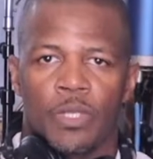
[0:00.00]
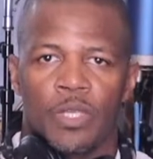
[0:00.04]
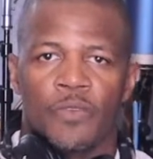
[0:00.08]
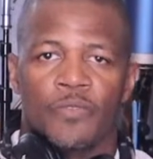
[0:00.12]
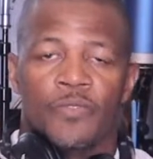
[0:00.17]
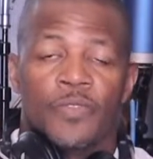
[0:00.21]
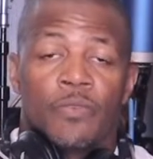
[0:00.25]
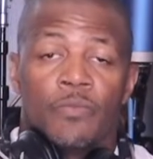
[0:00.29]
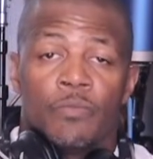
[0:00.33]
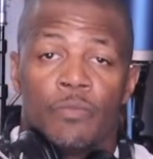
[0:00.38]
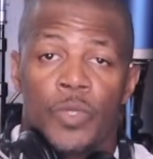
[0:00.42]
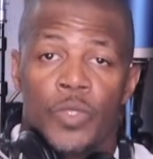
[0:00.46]

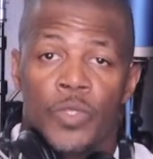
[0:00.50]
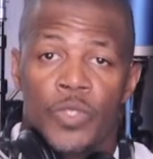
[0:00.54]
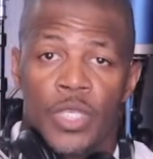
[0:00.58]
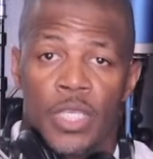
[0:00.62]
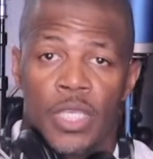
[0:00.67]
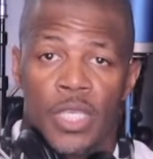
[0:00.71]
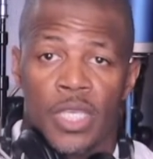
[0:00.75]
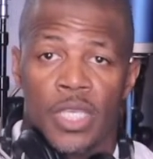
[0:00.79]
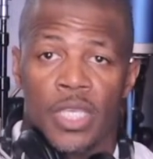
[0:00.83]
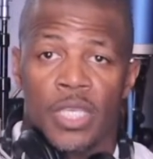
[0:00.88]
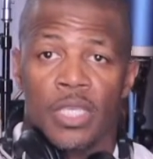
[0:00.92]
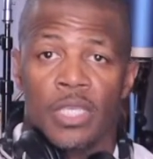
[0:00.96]
gift of music
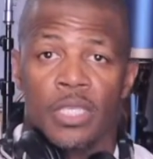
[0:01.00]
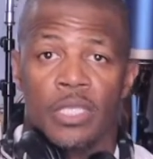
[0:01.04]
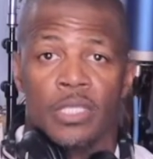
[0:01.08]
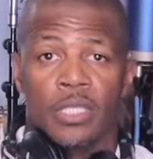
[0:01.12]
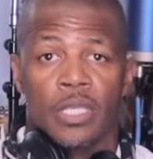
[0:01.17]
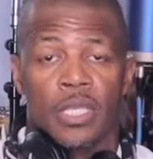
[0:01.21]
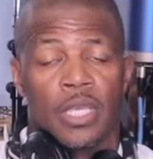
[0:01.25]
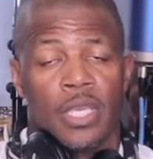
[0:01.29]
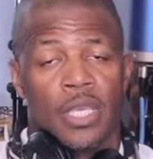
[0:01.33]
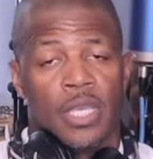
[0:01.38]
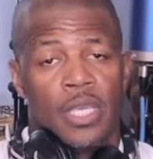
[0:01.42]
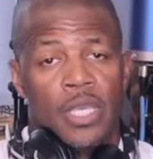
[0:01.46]
is
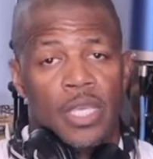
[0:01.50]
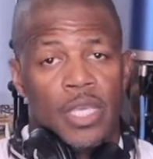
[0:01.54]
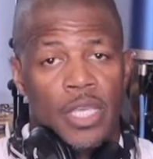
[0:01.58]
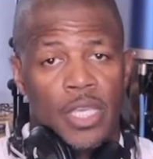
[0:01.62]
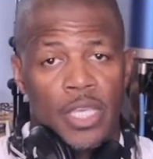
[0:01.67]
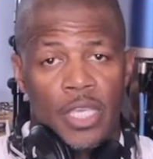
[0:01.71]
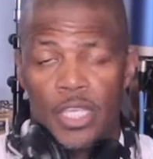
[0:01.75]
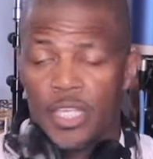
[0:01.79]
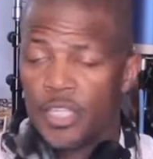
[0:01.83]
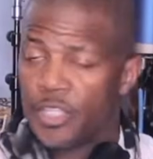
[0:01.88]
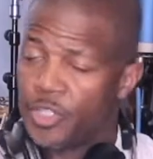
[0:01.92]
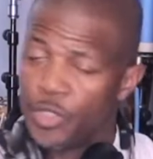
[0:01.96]

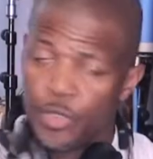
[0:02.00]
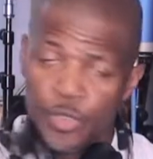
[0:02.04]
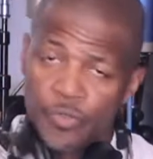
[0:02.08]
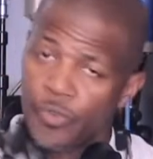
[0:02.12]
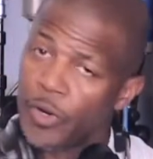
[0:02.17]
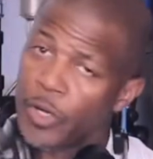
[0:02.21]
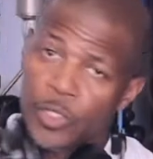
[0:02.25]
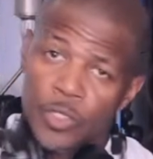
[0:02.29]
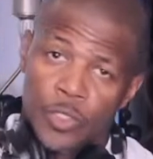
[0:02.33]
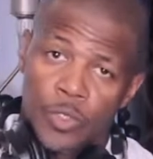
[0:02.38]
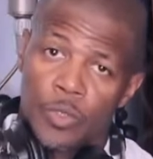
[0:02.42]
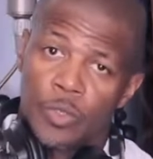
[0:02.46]
it's
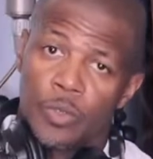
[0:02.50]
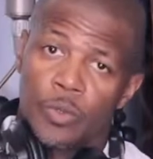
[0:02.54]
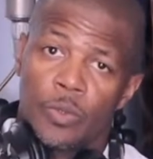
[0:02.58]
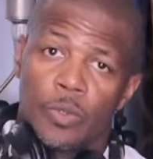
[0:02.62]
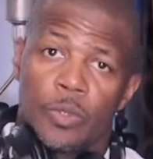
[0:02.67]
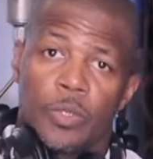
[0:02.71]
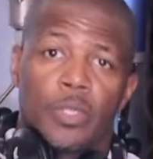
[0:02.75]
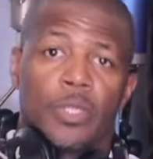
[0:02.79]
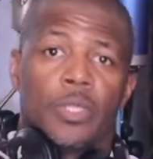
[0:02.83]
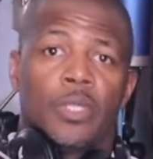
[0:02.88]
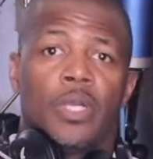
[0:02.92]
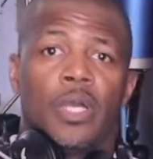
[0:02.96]
universal.
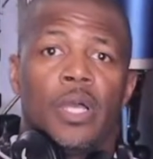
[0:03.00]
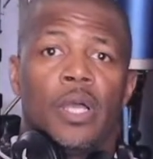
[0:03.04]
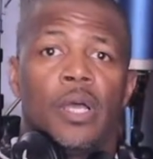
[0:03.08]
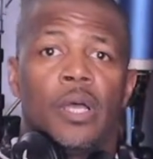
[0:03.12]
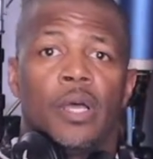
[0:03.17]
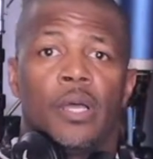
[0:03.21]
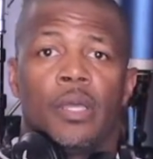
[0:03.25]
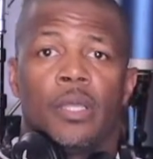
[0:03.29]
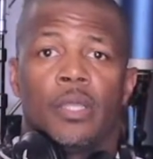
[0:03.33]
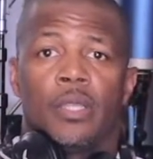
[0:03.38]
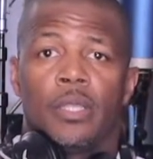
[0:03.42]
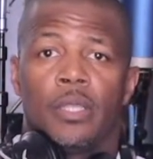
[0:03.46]

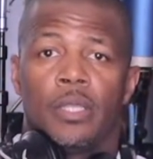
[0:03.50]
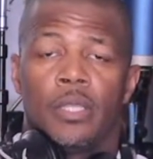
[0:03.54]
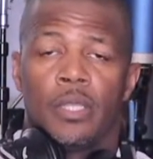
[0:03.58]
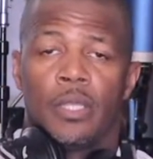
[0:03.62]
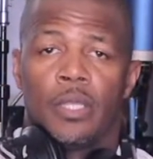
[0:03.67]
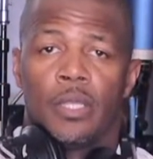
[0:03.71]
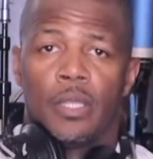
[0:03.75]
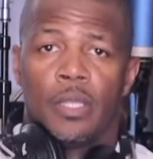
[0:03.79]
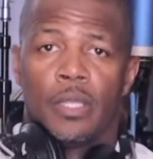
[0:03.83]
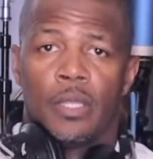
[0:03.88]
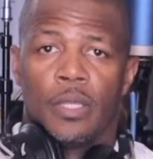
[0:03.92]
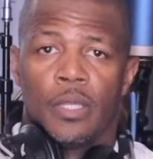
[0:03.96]
Uh,
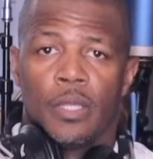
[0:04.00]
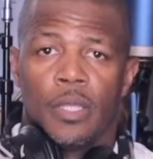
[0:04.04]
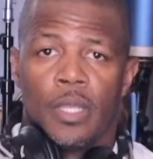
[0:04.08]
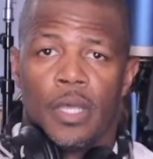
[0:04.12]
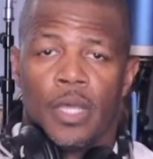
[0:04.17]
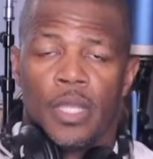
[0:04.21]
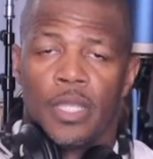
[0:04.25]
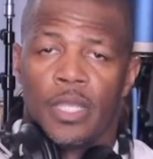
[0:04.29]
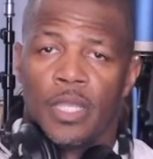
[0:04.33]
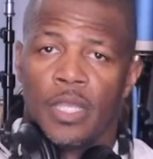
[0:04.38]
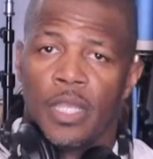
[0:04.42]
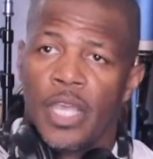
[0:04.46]

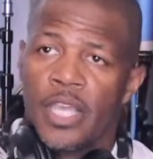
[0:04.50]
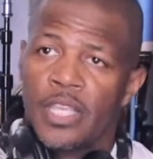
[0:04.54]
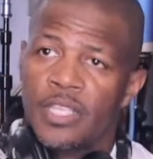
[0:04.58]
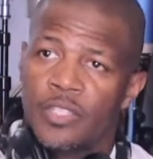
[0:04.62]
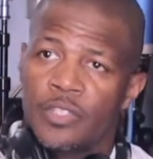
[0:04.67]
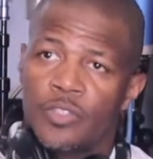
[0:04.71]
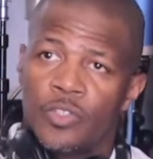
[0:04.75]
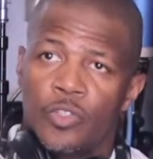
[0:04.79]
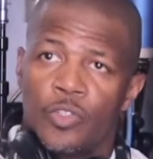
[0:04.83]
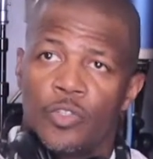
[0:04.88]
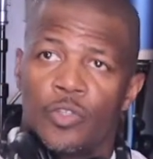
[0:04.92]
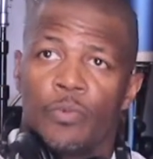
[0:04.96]

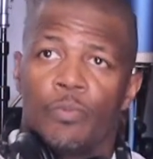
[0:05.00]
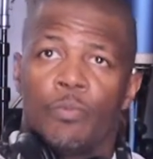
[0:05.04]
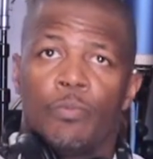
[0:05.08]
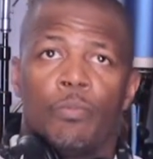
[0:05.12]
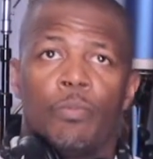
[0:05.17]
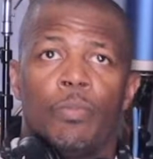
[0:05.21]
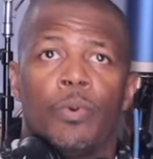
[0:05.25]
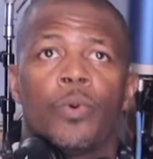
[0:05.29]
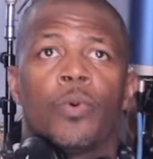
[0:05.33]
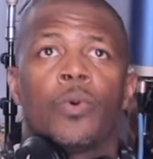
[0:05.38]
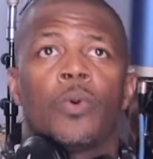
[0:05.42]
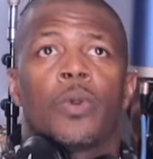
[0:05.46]
unless you're
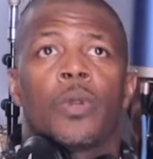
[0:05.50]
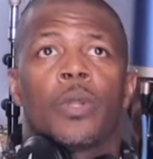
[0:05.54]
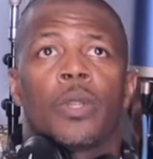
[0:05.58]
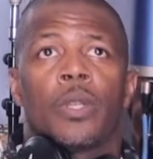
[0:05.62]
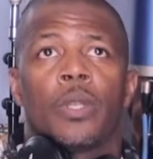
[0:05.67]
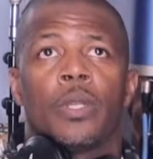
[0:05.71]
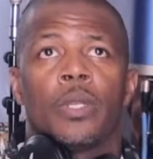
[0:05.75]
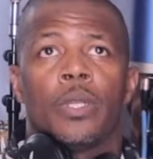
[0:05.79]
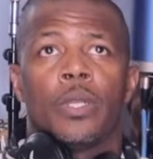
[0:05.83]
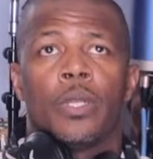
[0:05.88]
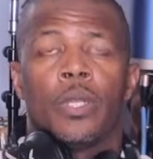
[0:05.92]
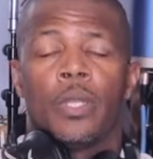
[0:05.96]

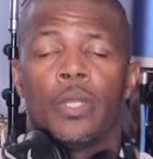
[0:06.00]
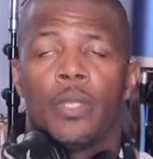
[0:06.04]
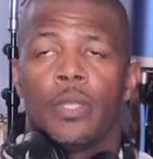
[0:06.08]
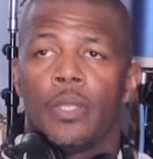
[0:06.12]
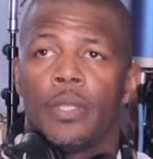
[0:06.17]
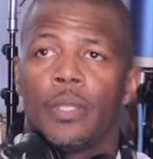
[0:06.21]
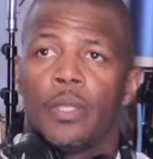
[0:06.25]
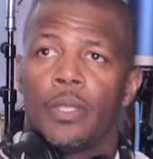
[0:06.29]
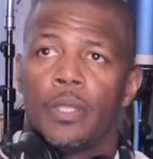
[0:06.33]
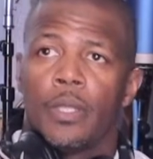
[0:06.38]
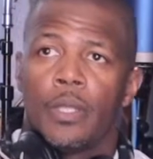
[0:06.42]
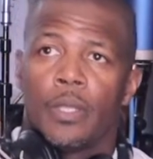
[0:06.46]
born
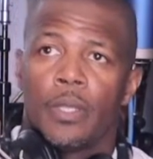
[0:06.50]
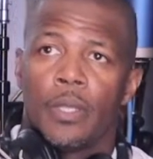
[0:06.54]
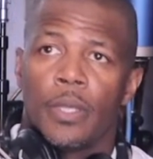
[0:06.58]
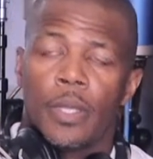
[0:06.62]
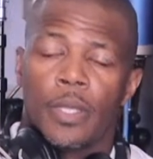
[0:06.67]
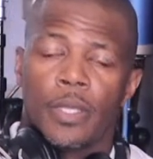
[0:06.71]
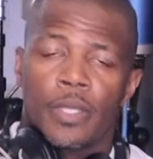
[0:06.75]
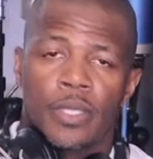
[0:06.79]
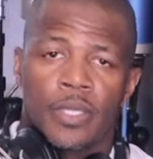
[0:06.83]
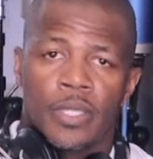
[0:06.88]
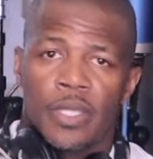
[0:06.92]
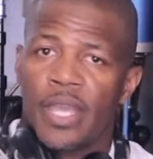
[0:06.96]

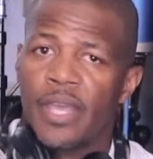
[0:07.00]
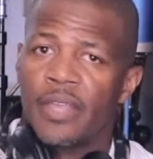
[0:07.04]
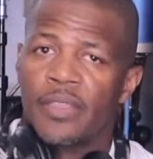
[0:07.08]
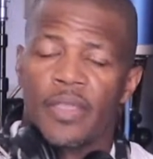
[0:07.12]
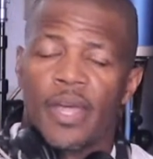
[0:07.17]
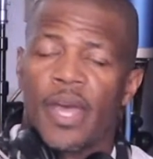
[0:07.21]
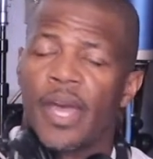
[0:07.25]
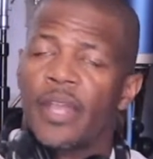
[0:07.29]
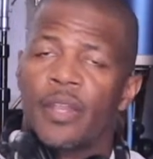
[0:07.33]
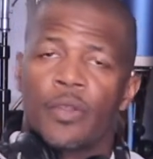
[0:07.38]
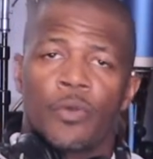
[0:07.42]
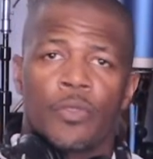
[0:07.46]
deaf,
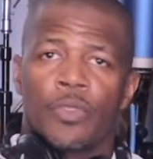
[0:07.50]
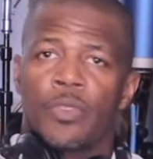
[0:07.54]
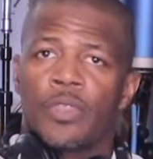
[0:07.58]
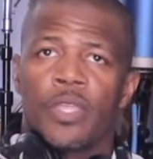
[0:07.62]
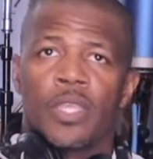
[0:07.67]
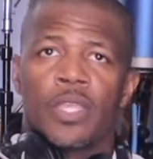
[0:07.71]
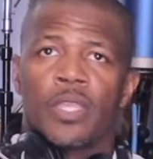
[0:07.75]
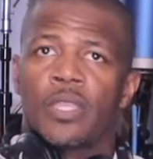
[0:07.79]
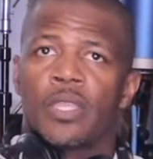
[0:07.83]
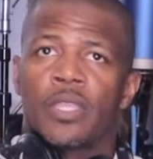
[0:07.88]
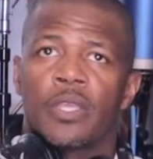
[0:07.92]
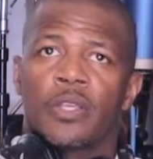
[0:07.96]
I don't
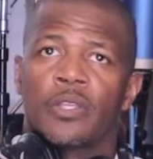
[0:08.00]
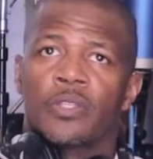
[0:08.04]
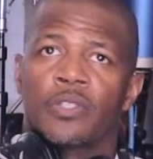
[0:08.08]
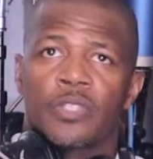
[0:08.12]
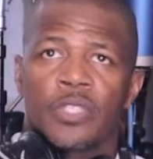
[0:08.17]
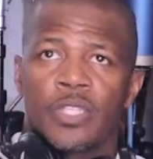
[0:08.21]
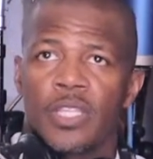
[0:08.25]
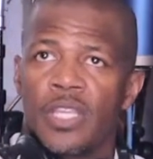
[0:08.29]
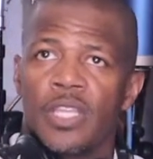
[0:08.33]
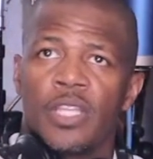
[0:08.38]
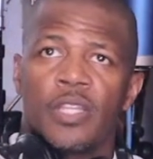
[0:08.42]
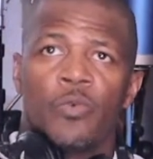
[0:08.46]
think there's
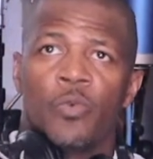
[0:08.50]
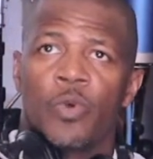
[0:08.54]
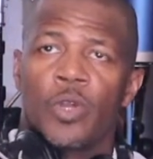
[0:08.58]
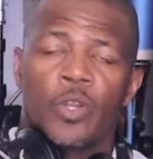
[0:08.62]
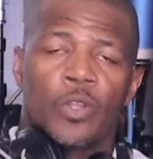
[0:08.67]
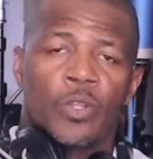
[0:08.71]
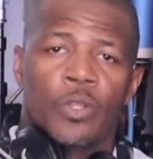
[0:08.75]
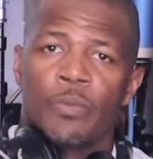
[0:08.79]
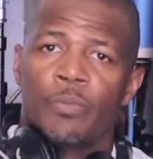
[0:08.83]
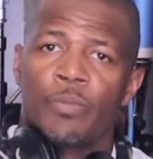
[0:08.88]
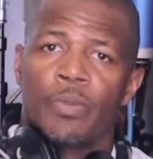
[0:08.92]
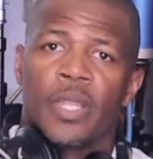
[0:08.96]
anyone
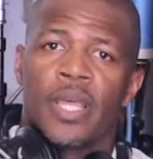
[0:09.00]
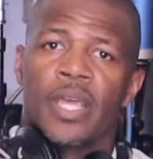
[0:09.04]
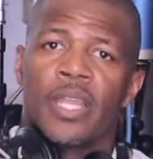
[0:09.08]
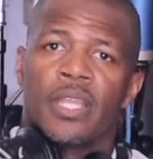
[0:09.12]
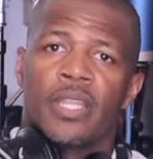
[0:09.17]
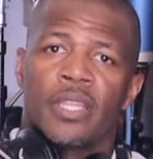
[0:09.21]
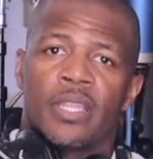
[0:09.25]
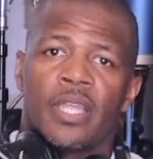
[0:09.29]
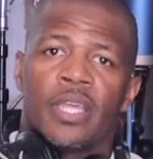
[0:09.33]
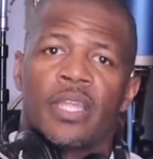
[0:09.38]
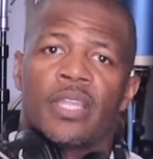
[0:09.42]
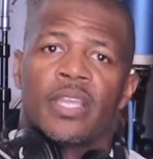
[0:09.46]
on the
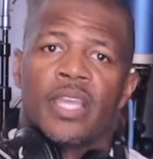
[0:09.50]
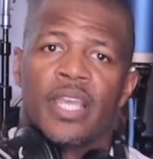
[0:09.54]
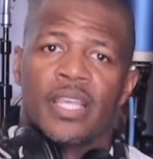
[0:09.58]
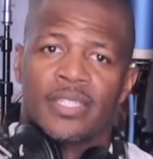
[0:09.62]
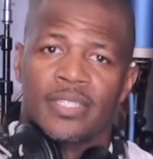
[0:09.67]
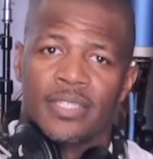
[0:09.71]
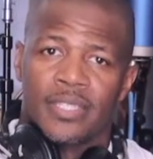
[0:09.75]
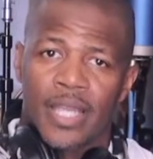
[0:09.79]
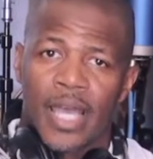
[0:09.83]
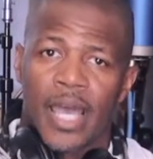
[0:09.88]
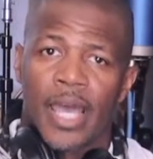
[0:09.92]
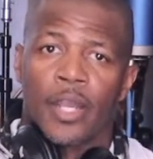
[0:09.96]
planet that
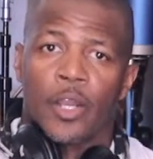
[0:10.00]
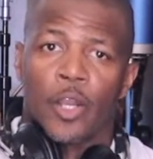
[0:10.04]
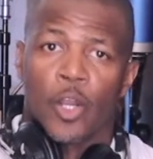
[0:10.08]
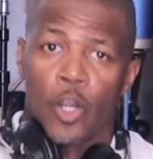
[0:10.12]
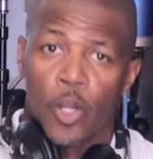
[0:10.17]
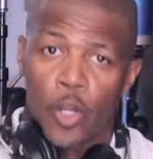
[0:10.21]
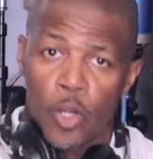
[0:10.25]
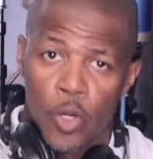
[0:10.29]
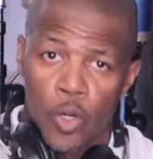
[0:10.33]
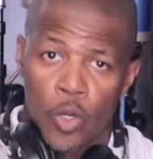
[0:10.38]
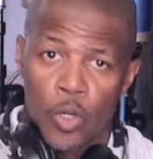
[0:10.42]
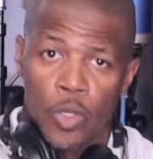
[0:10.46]
has not
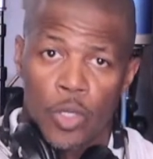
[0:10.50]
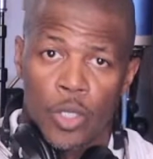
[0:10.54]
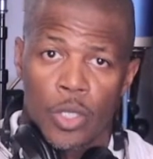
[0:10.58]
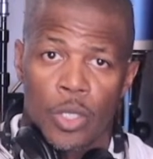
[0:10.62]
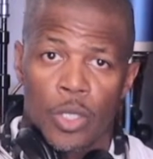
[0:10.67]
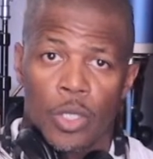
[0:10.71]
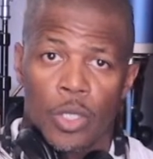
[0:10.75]
heard